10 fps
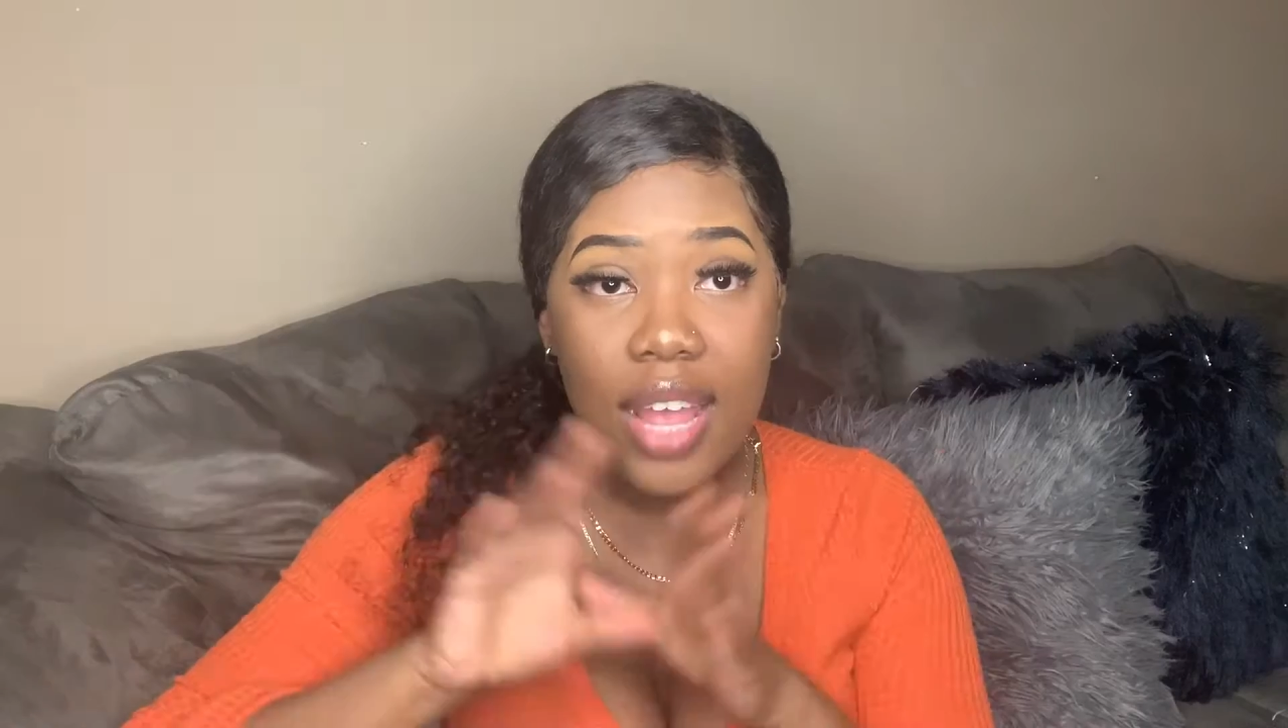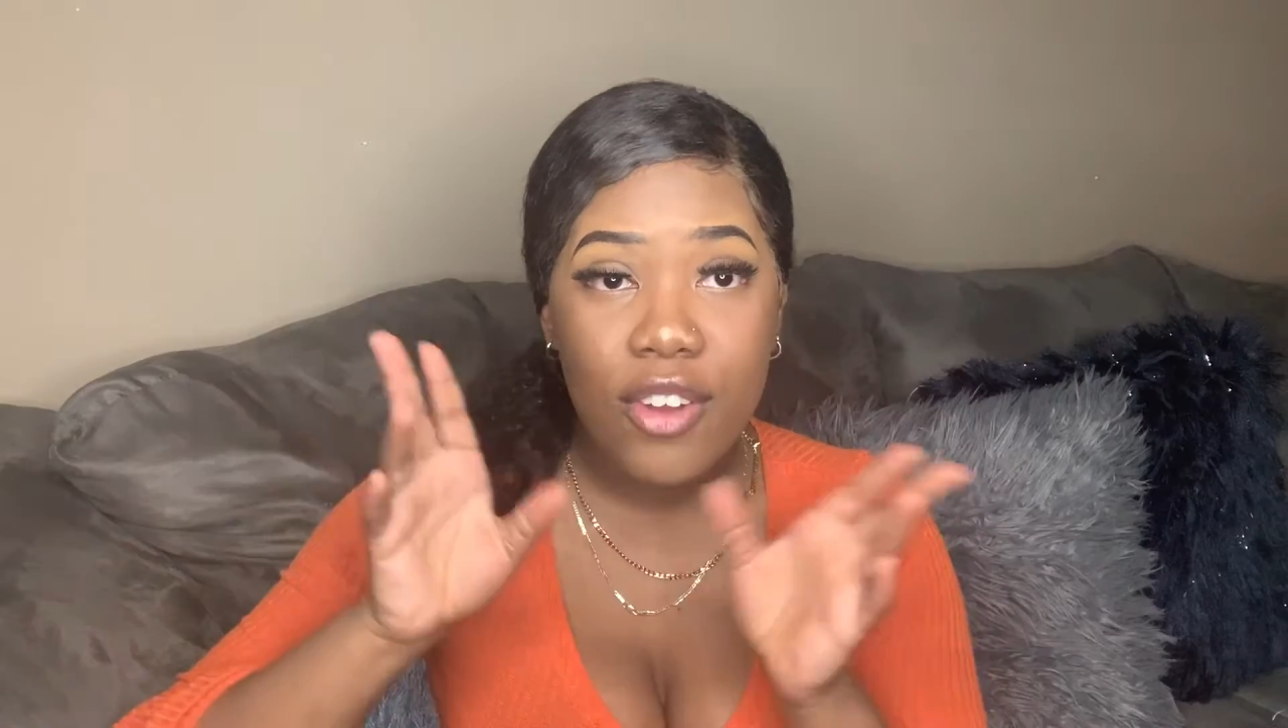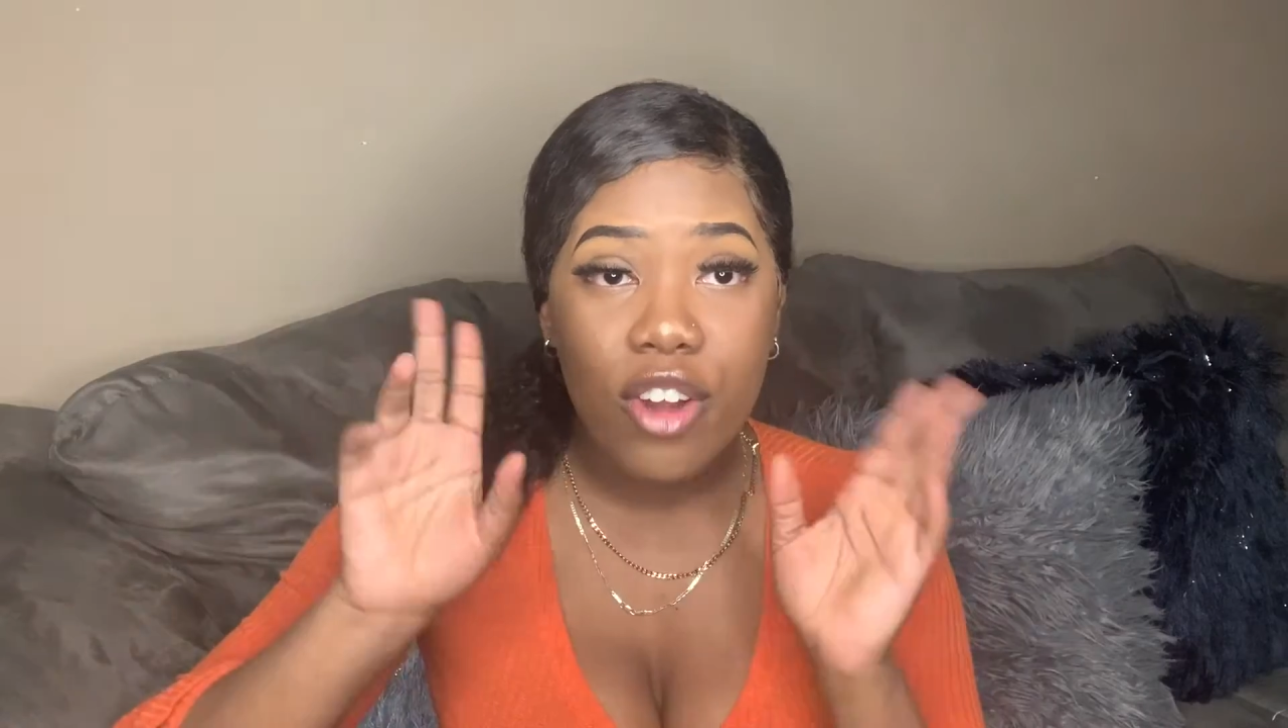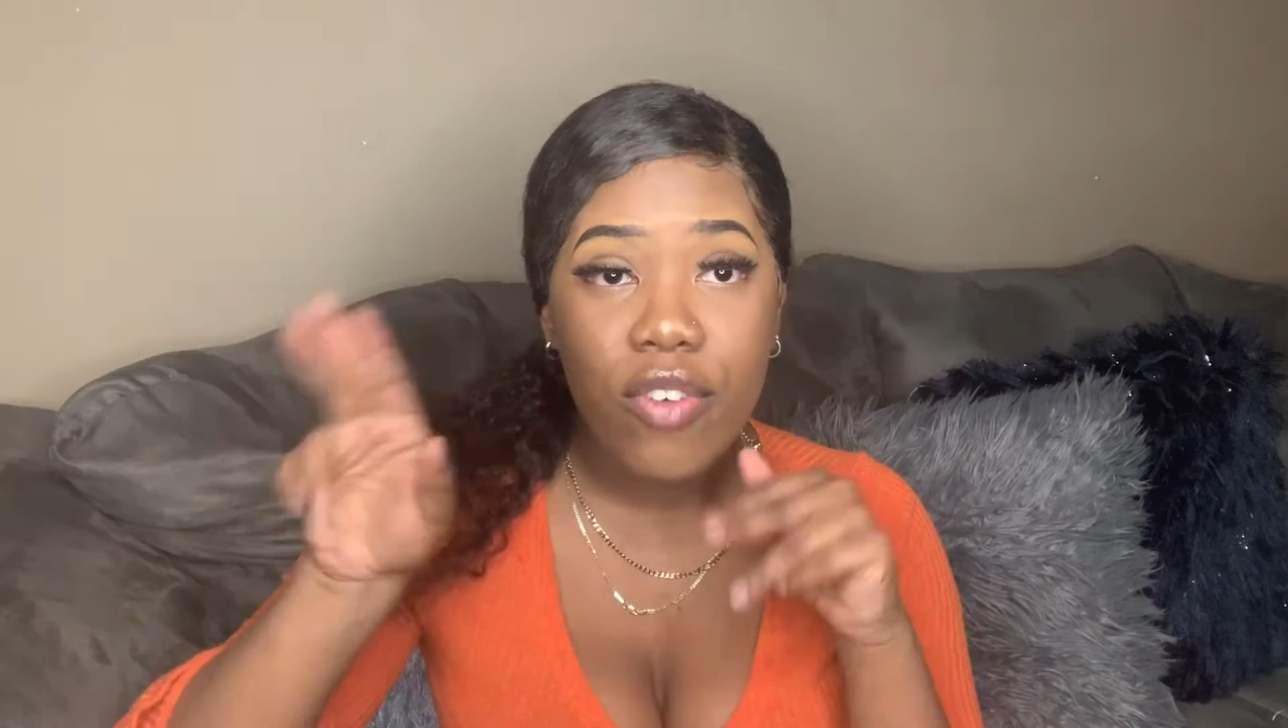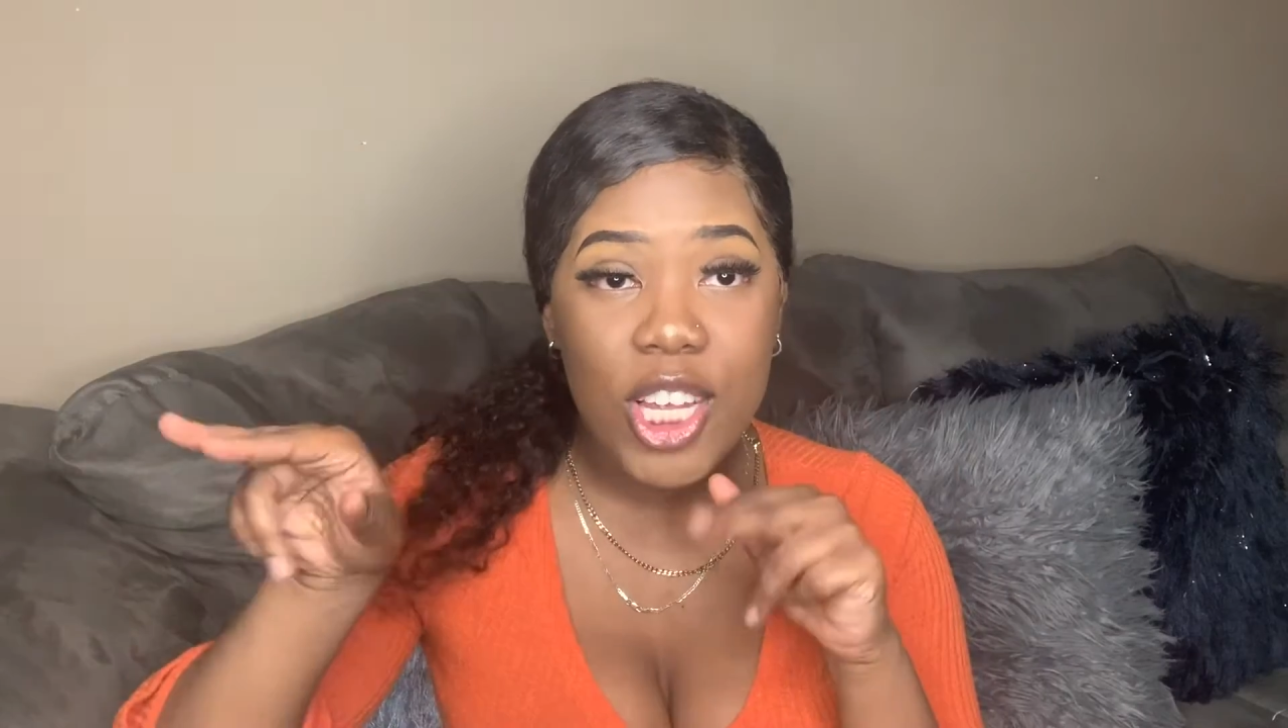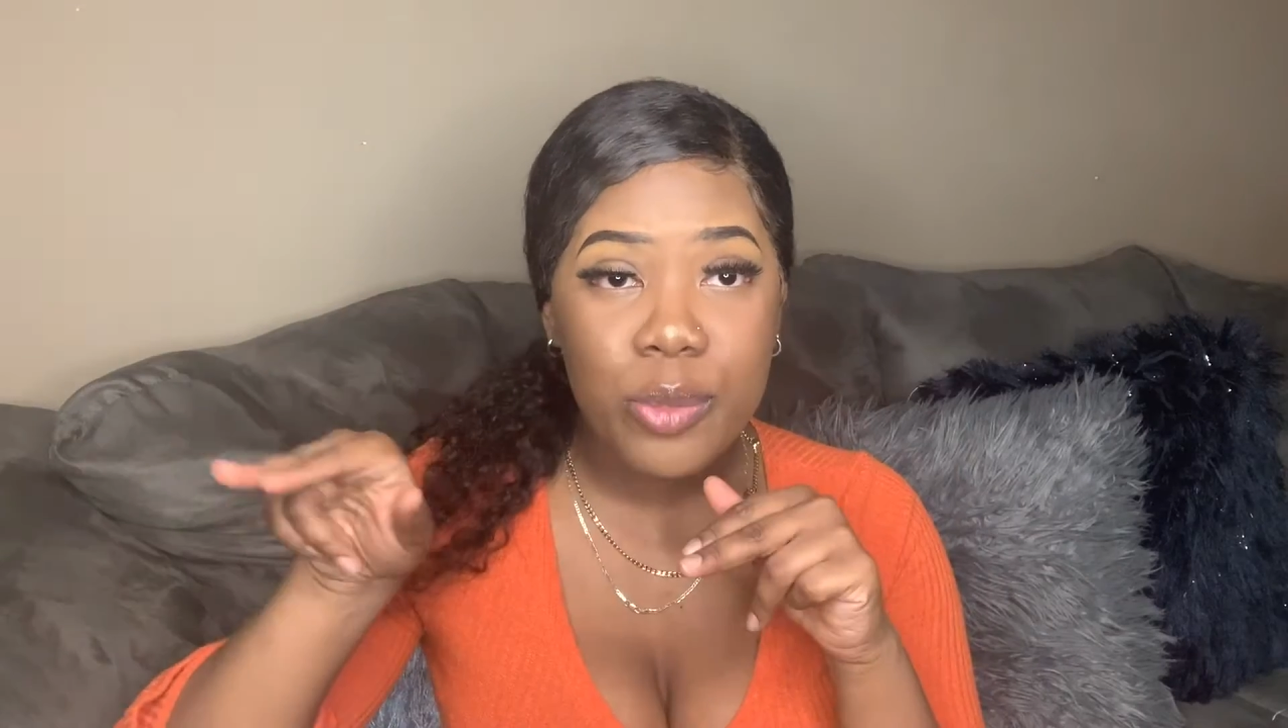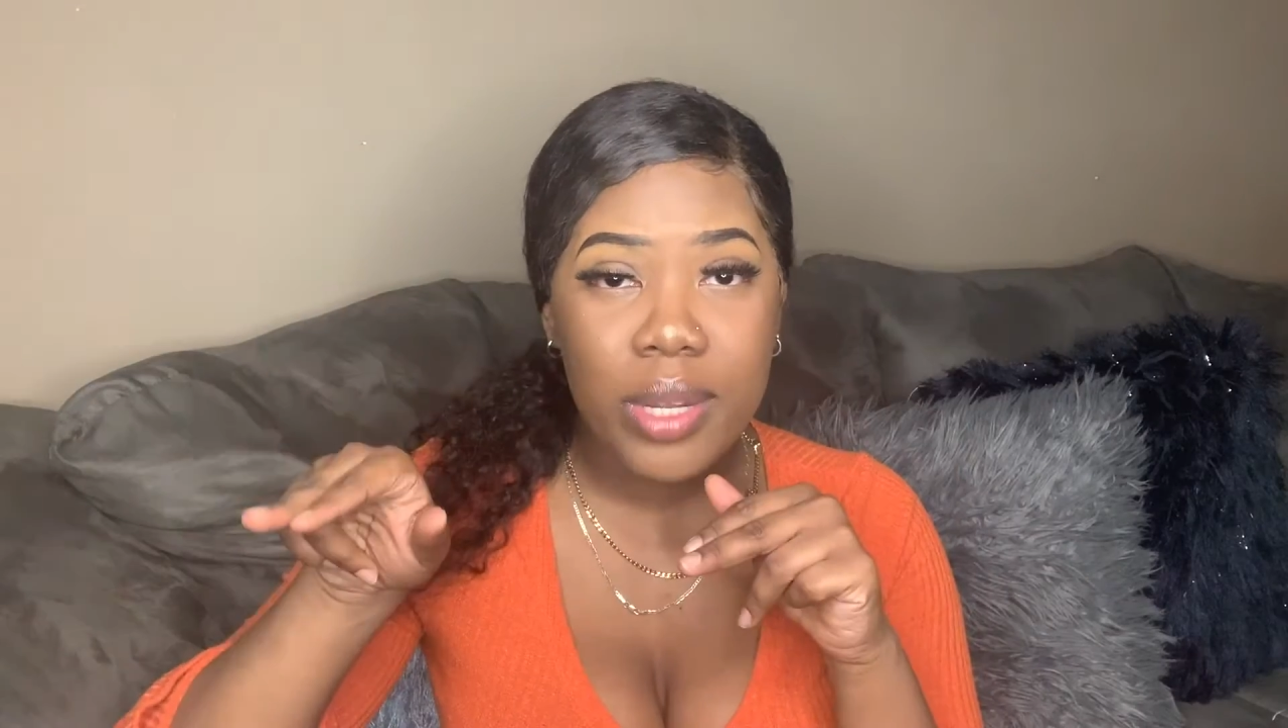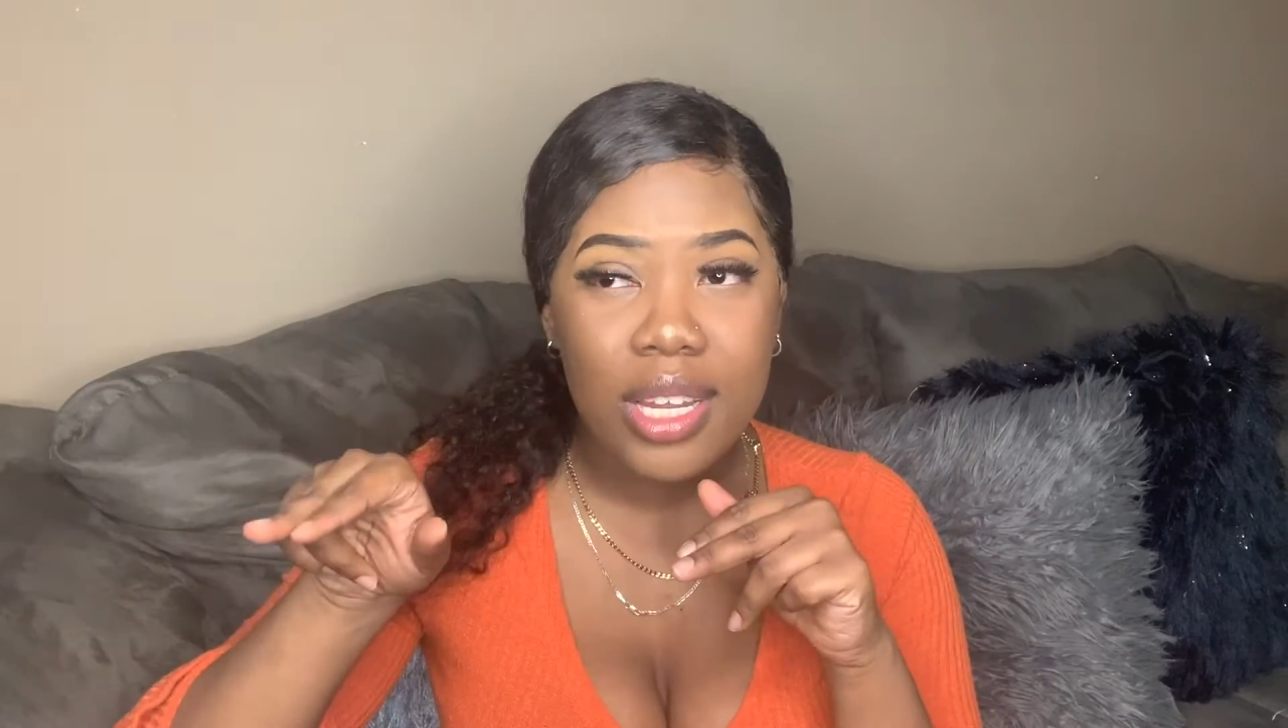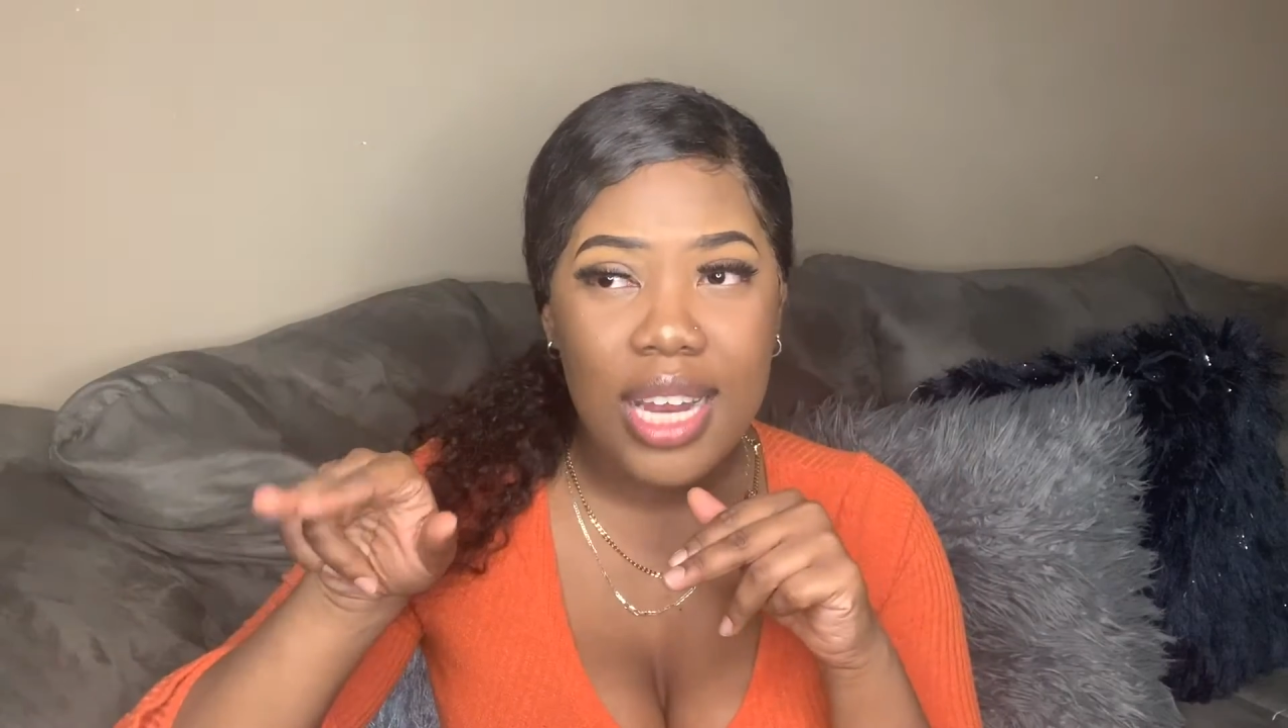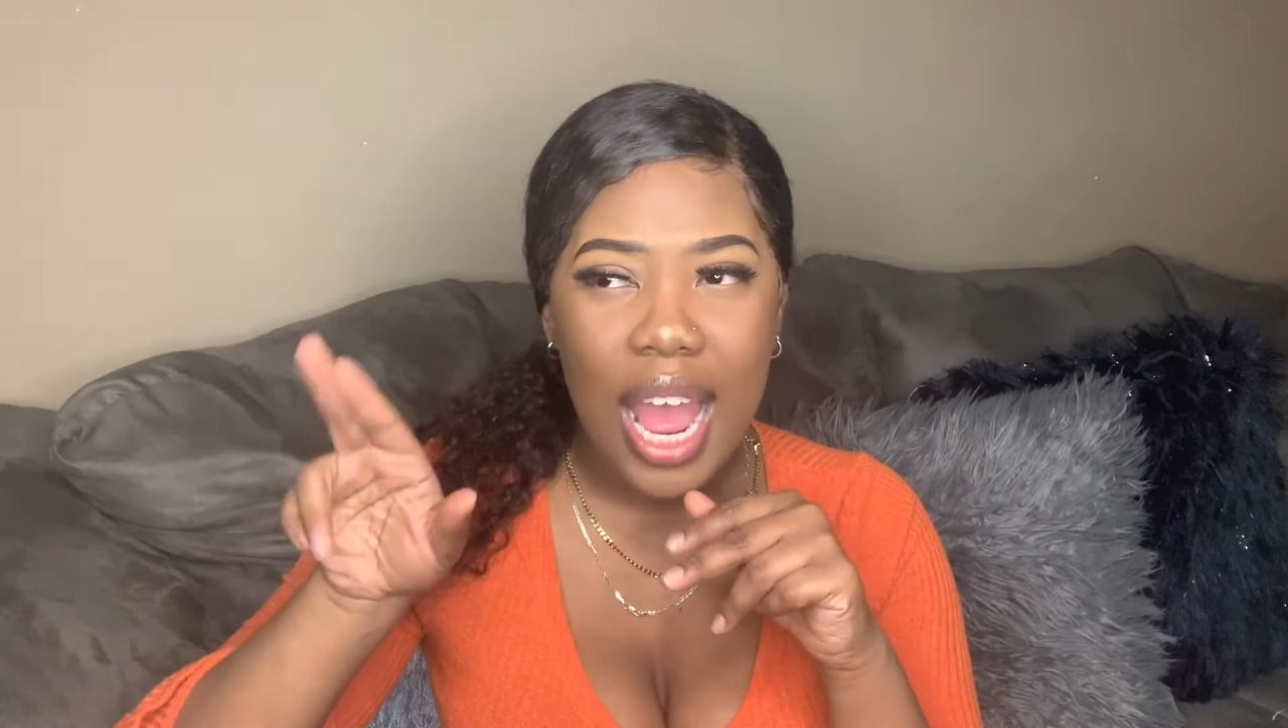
if you're a freshman,